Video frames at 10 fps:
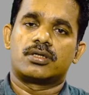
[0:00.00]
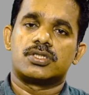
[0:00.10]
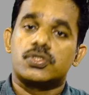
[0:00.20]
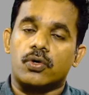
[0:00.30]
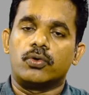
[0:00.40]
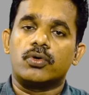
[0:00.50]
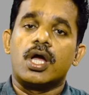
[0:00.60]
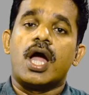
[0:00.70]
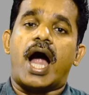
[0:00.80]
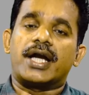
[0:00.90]

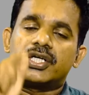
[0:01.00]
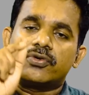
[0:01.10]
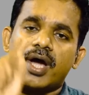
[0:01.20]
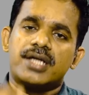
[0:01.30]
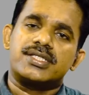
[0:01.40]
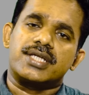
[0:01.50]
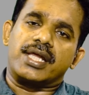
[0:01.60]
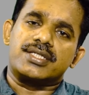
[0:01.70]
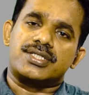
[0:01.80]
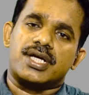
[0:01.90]
So advance
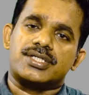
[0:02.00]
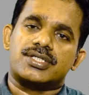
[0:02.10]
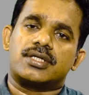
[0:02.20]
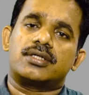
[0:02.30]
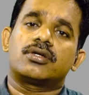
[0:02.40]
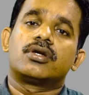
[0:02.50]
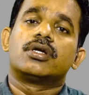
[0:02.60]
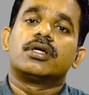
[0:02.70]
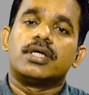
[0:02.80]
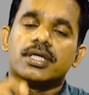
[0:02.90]
registration
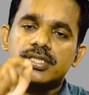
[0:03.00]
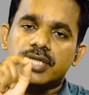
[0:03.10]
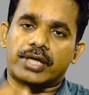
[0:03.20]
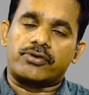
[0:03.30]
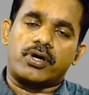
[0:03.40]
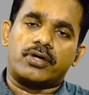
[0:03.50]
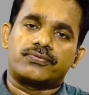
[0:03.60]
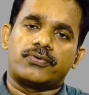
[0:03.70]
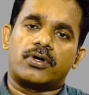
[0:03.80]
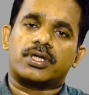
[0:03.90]
is required
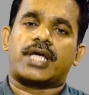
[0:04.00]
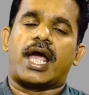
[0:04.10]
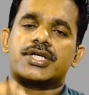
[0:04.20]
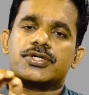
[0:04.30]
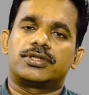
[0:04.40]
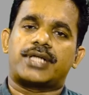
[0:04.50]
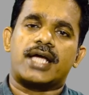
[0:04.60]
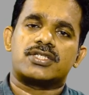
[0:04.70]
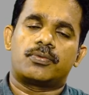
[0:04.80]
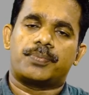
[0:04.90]
for casual
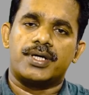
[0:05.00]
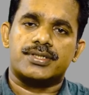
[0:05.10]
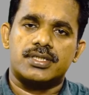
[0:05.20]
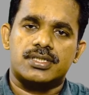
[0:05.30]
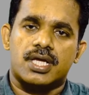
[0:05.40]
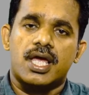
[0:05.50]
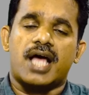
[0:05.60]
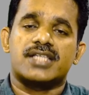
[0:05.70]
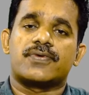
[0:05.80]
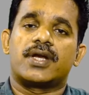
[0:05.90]
taxable persons
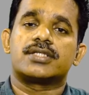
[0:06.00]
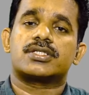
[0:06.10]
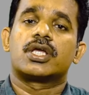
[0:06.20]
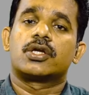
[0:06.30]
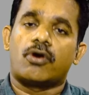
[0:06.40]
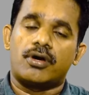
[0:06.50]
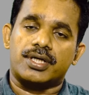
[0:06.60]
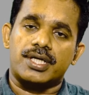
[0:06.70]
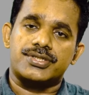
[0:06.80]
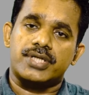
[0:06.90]
as well as
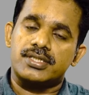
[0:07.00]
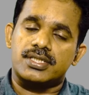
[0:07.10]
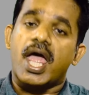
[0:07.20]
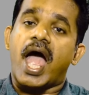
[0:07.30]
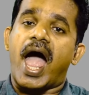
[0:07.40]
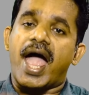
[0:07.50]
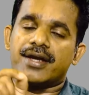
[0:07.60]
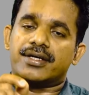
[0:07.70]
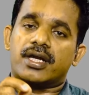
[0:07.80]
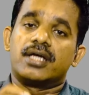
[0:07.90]
non-residents,
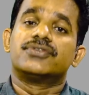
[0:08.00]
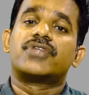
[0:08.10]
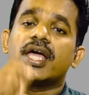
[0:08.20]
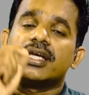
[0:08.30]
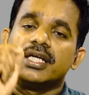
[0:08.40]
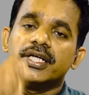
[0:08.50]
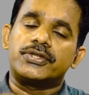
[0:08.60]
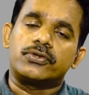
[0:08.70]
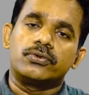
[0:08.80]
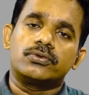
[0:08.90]
and they
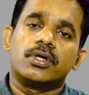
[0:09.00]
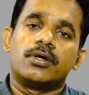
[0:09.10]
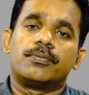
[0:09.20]
need to